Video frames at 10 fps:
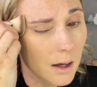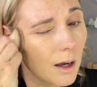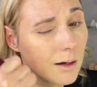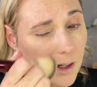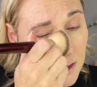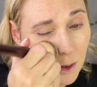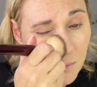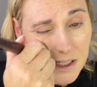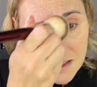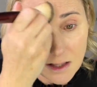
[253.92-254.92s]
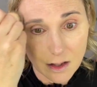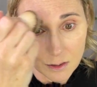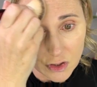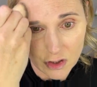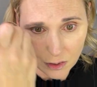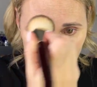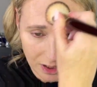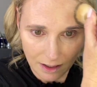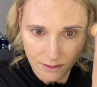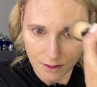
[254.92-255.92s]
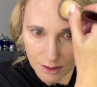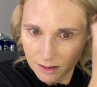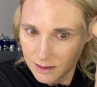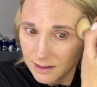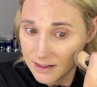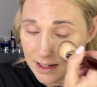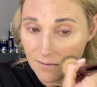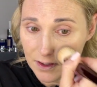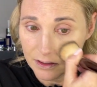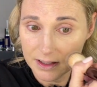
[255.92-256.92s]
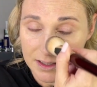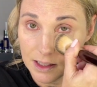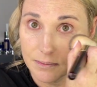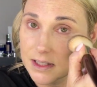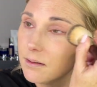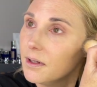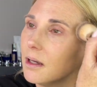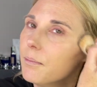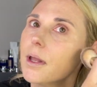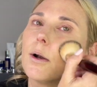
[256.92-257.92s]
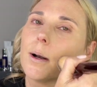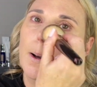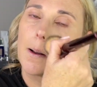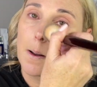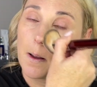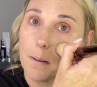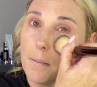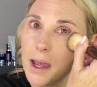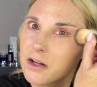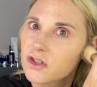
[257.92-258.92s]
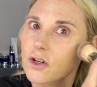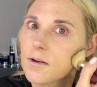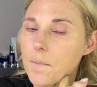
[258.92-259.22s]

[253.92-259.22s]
All right, so mixing those two together definitely seems to be a better match.